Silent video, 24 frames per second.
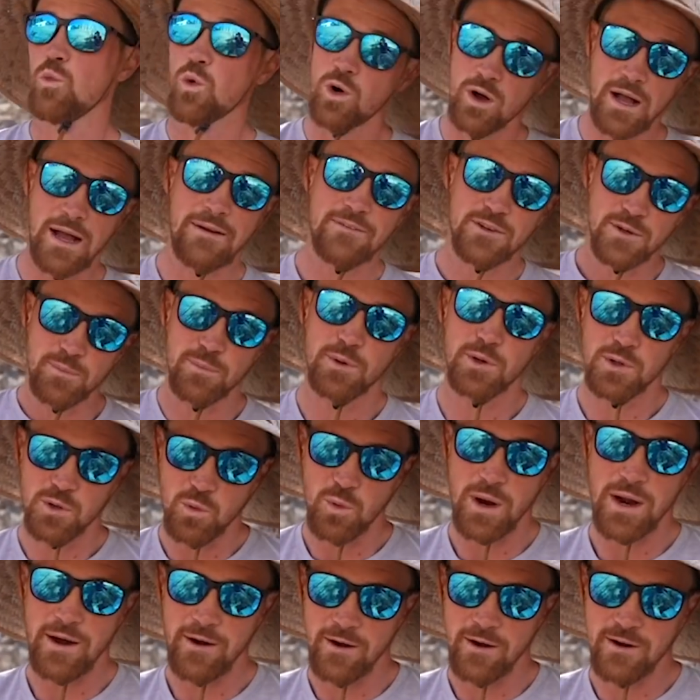we'll have to pull the
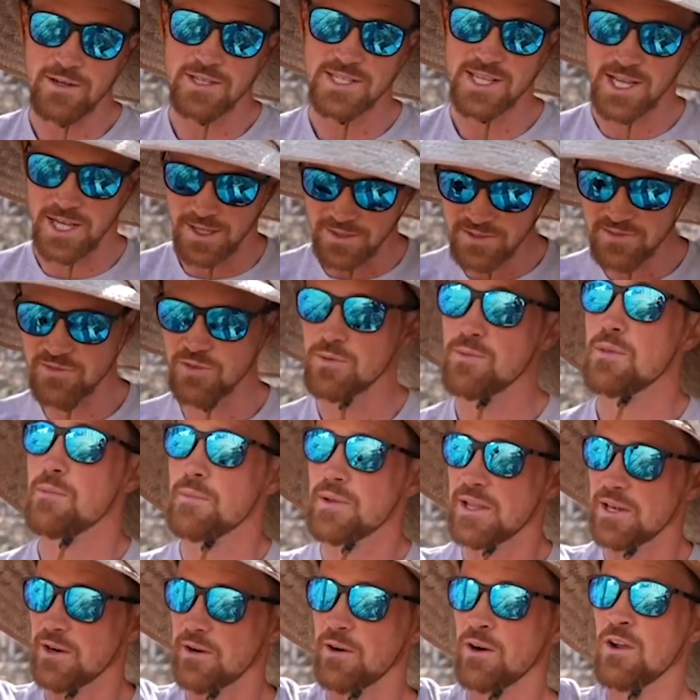wire ourselves from the
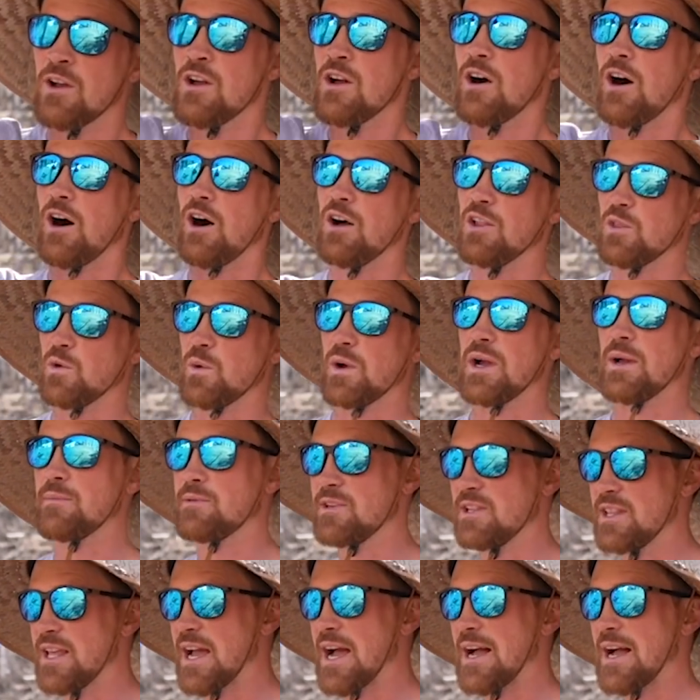meter all the way up to the